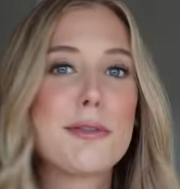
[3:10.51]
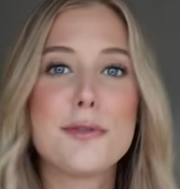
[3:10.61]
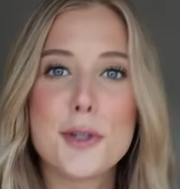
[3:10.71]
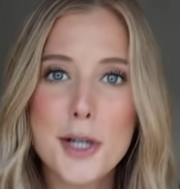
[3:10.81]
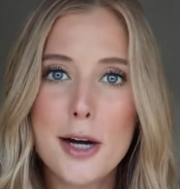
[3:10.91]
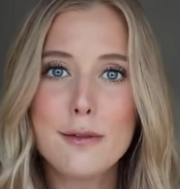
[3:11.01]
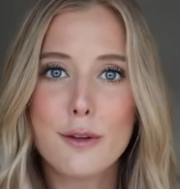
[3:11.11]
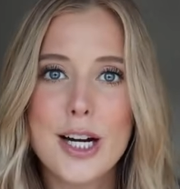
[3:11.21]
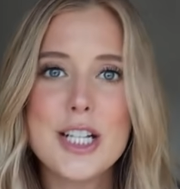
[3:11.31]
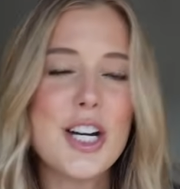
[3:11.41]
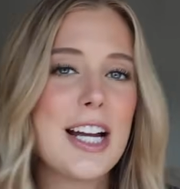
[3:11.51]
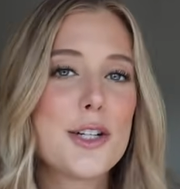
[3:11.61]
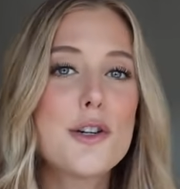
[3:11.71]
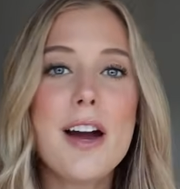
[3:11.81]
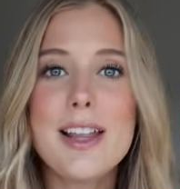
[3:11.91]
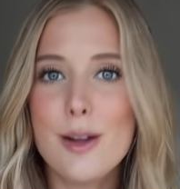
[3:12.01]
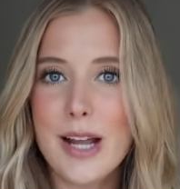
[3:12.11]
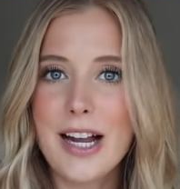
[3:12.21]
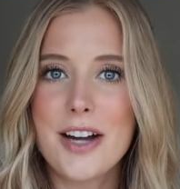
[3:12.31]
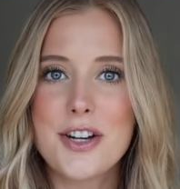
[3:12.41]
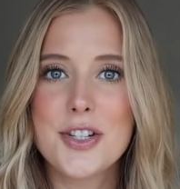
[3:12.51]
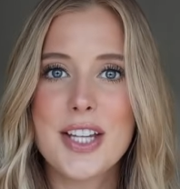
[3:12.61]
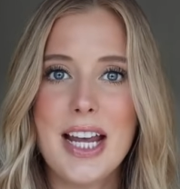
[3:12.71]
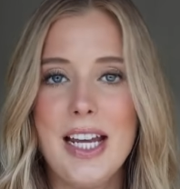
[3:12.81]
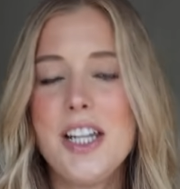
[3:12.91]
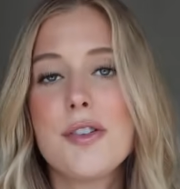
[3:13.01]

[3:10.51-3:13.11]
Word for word: full coverage and gray looking on your skin.